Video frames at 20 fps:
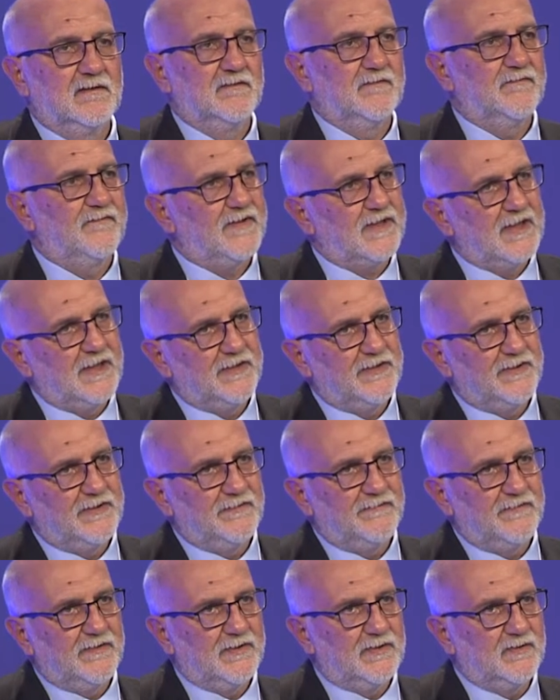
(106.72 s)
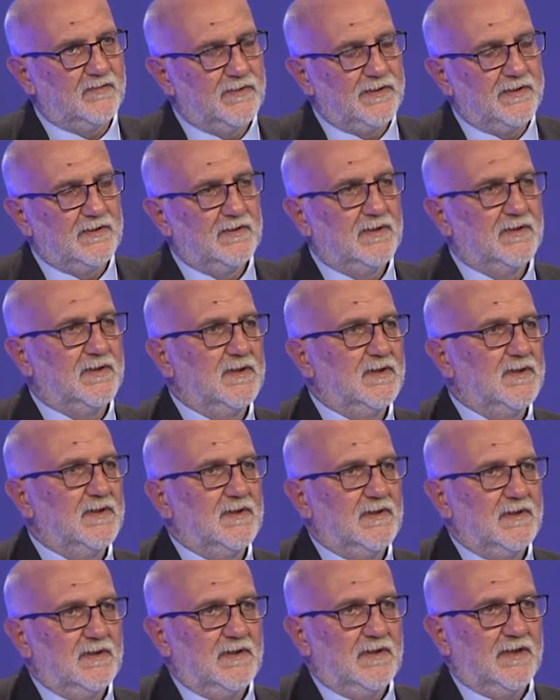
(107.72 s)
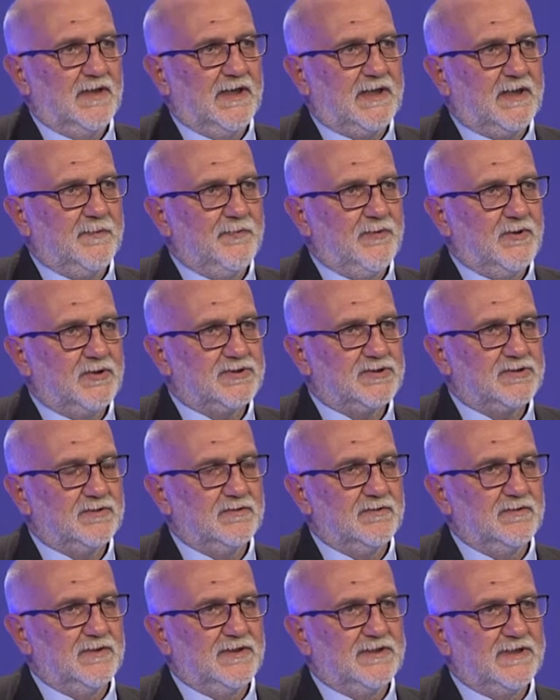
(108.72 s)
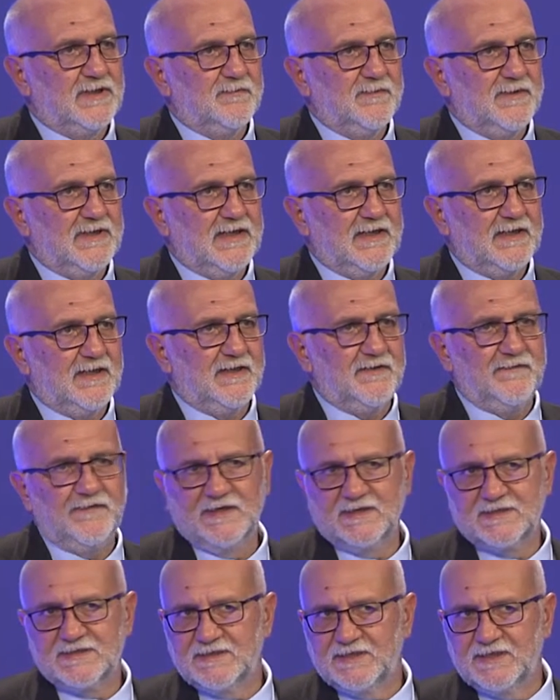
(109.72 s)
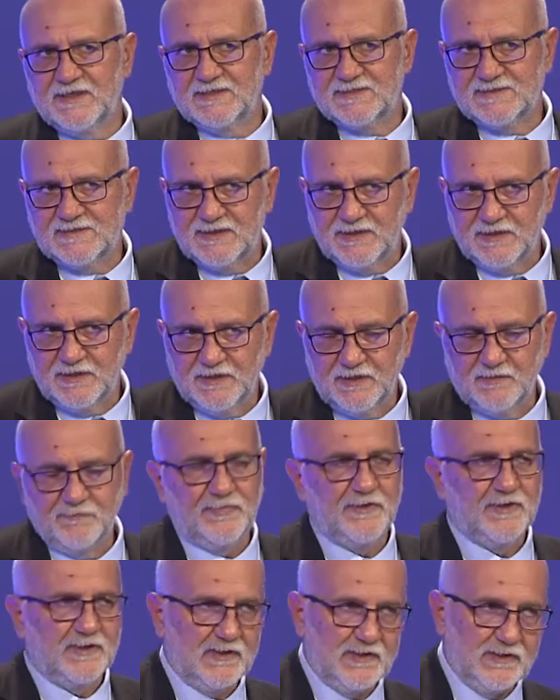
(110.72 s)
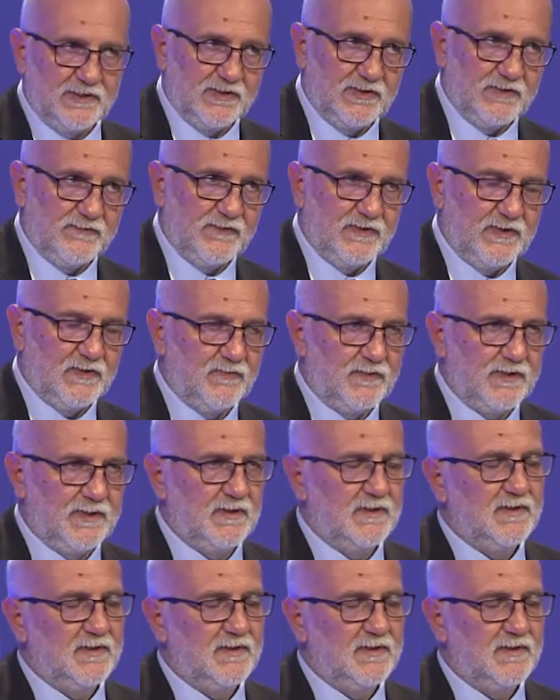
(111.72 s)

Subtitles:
which are causing differences between individuals and which may